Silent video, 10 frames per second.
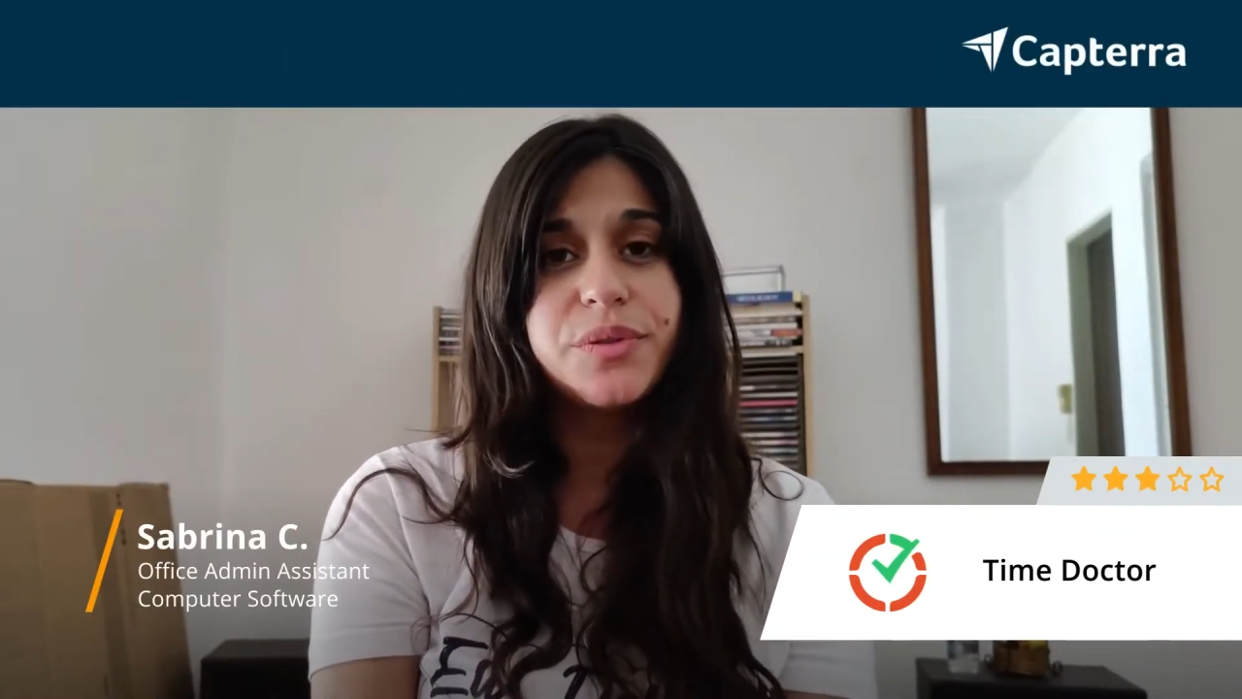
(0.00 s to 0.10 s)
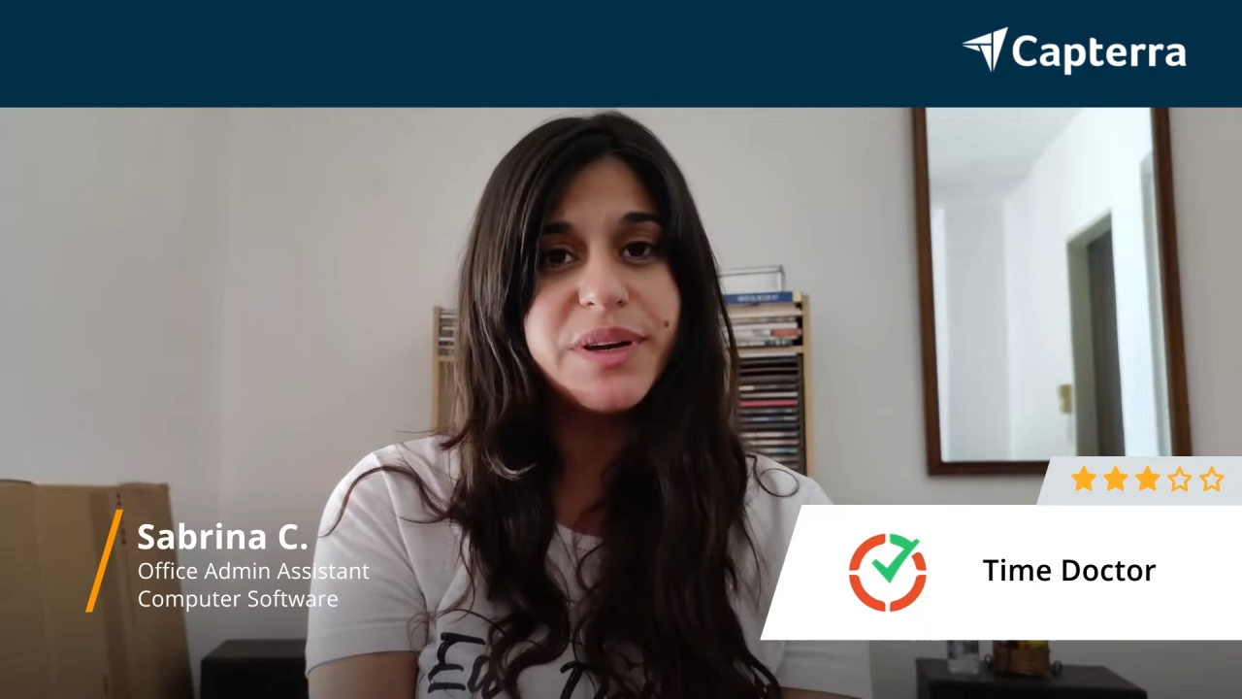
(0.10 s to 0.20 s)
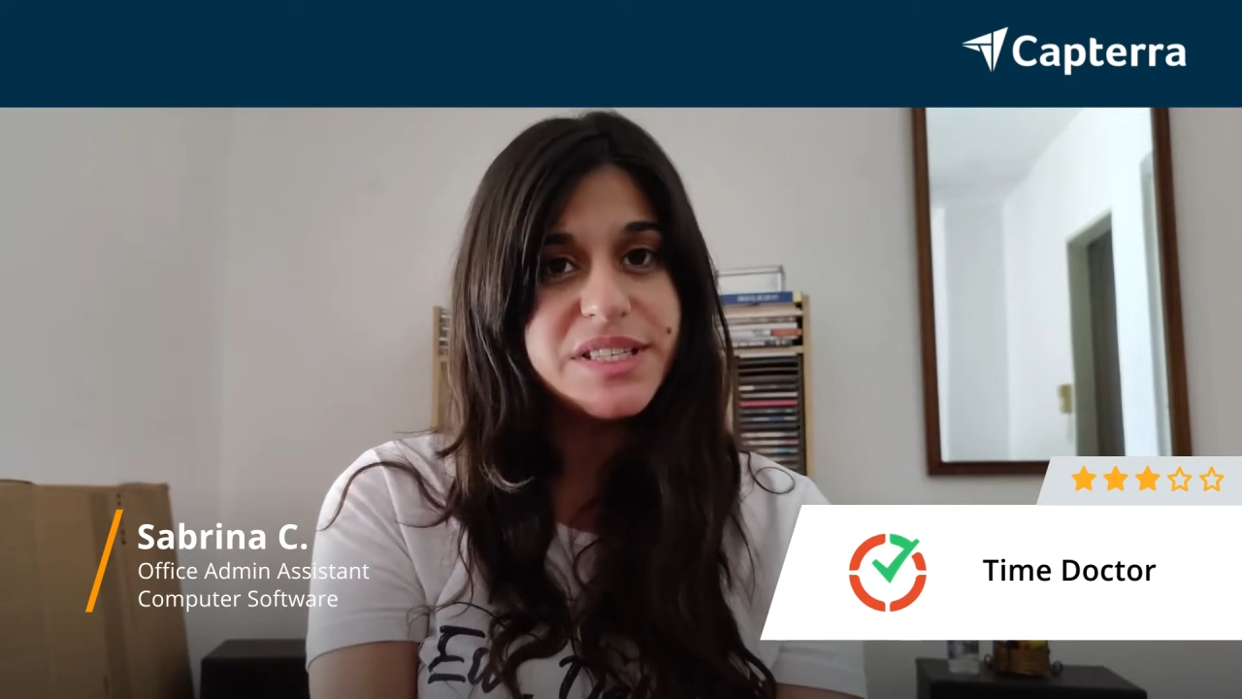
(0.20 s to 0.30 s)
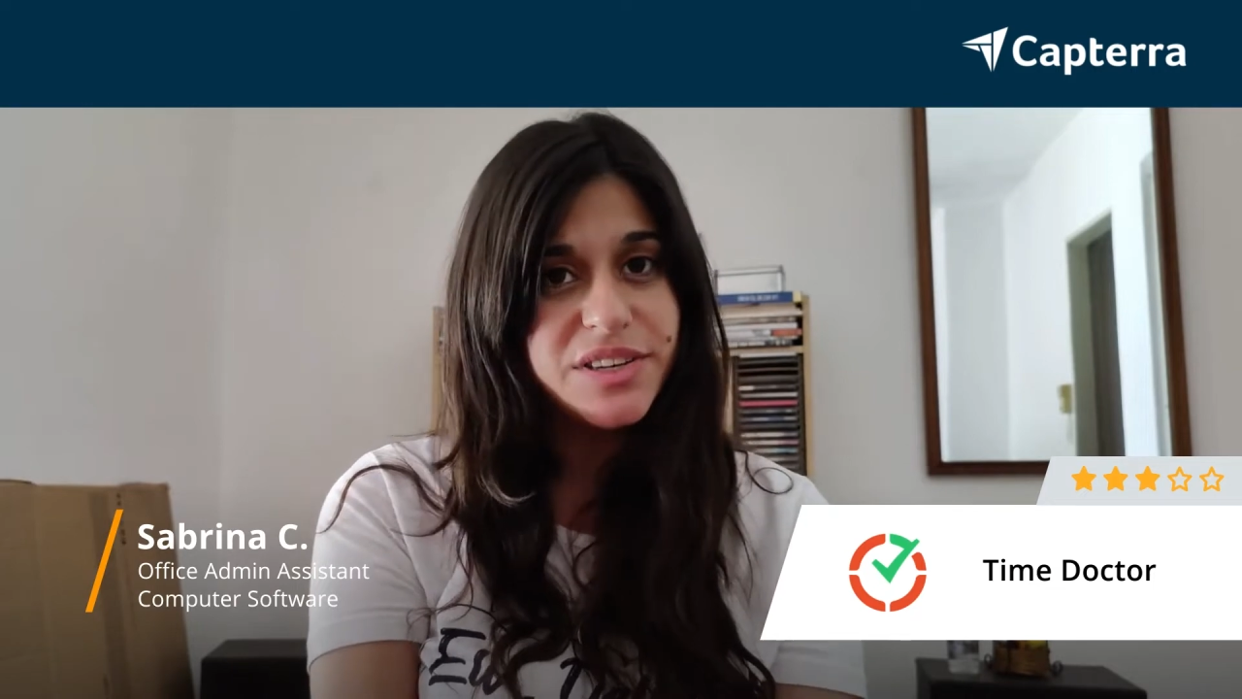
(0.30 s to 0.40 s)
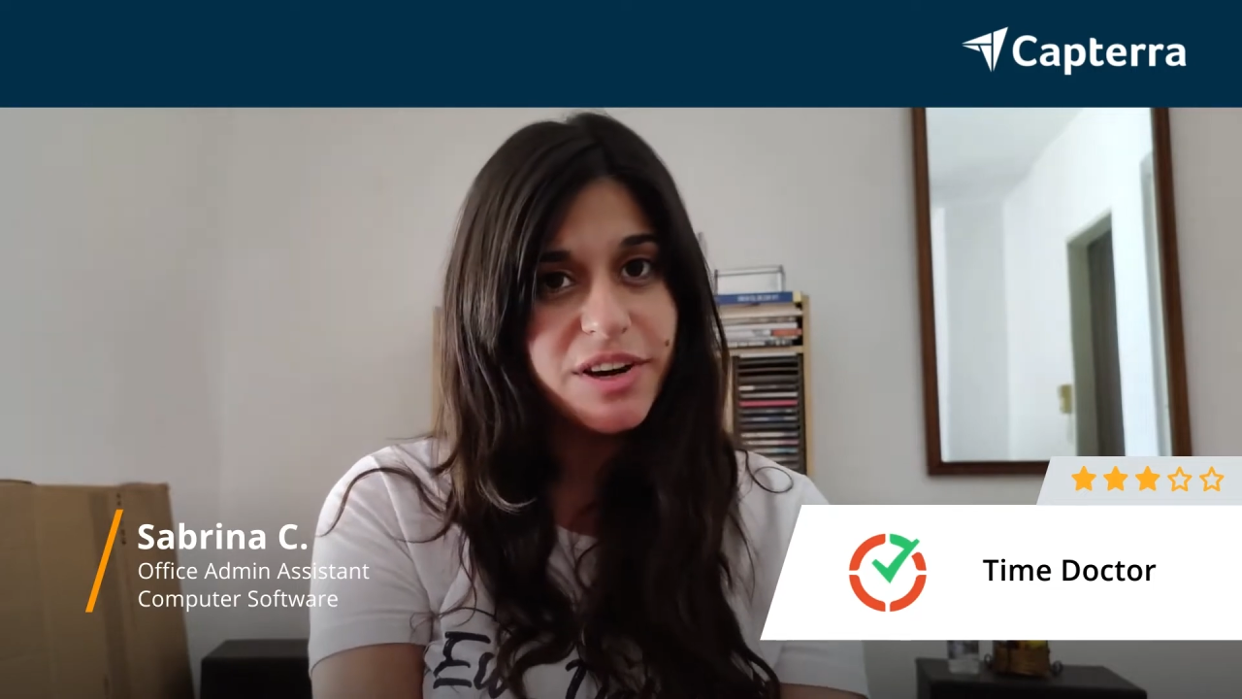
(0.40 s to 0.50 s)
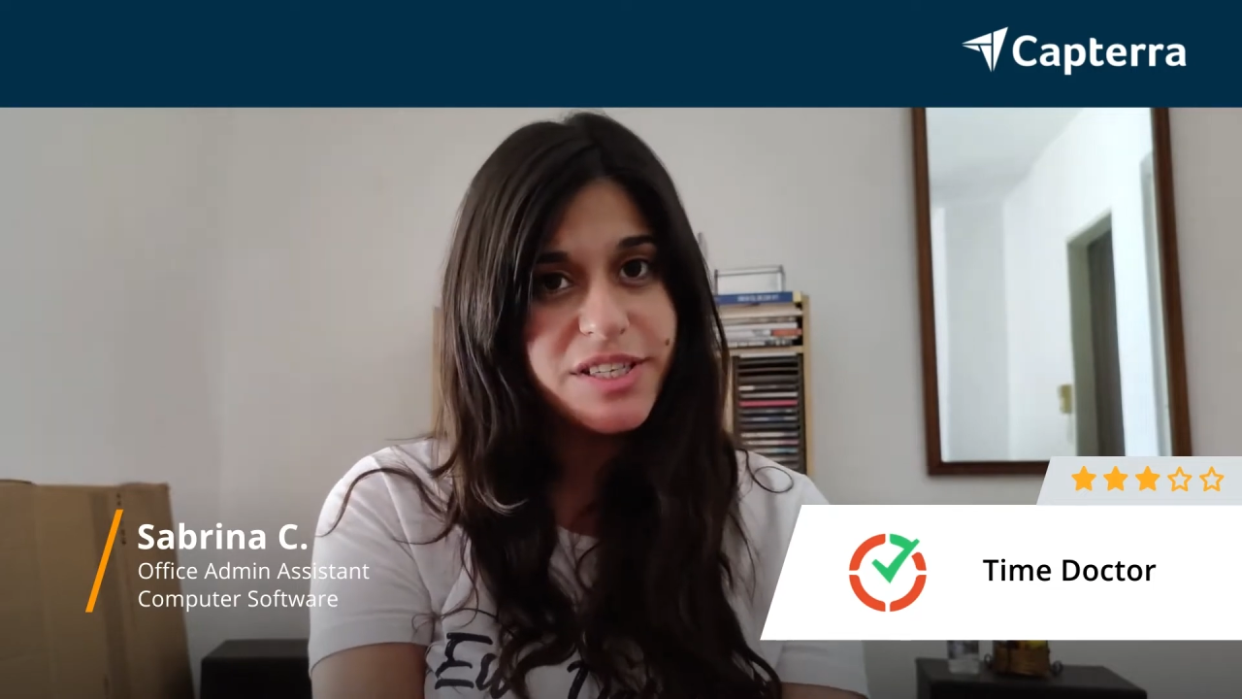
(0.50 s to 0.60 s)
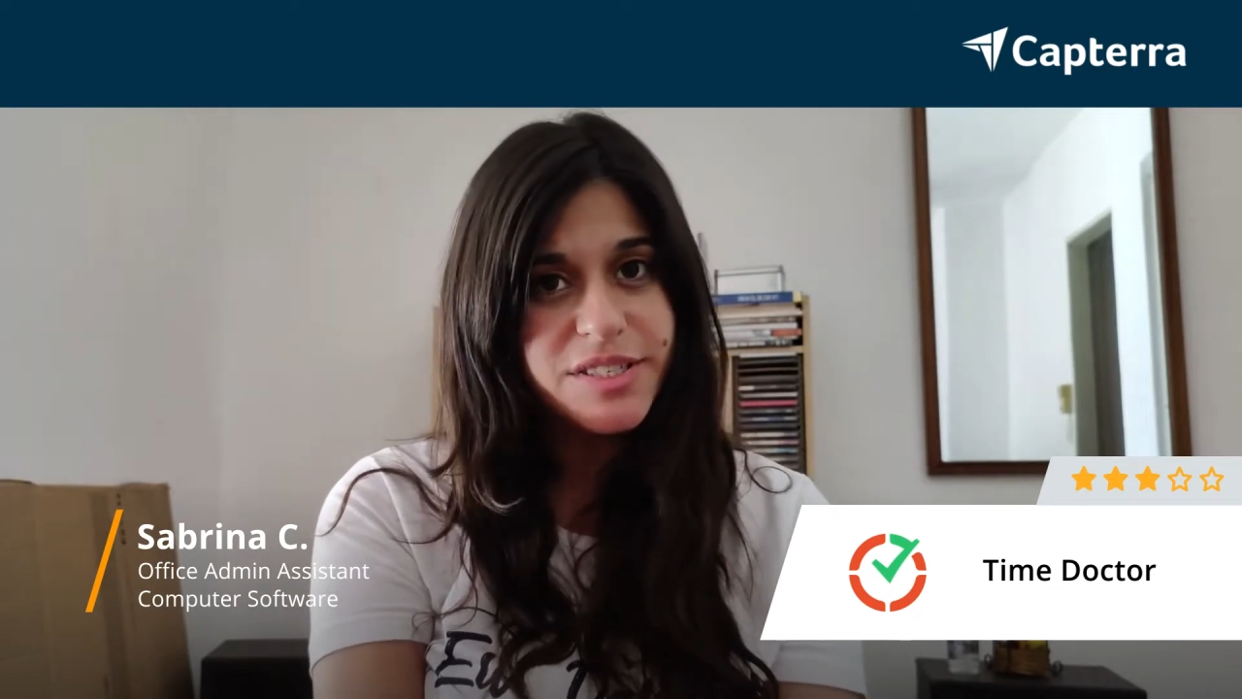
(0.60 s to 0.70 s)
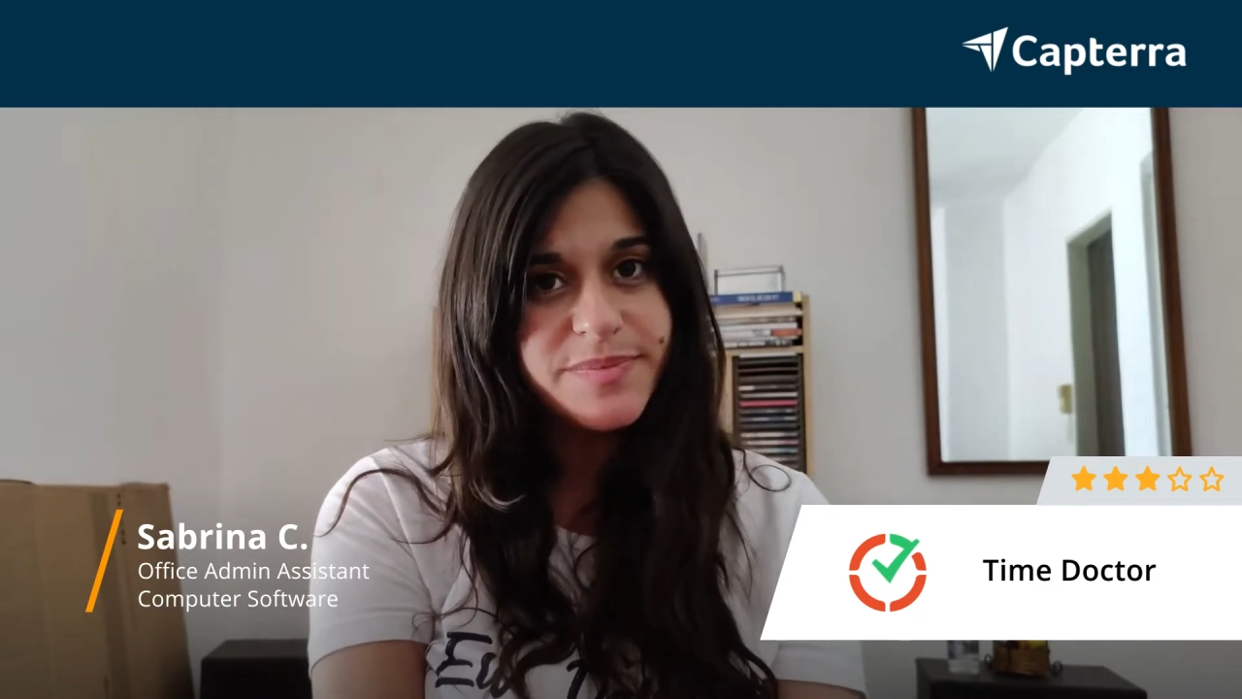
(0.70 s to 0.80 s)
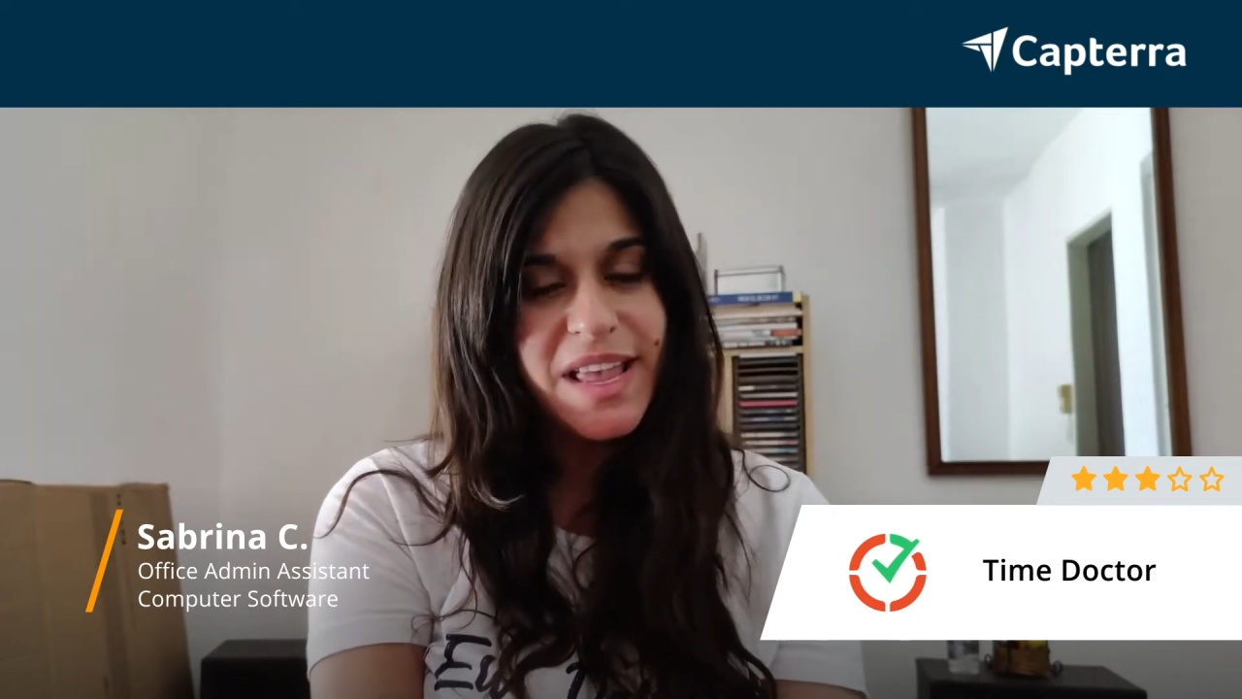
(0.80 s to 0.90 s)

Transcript: 3 stars.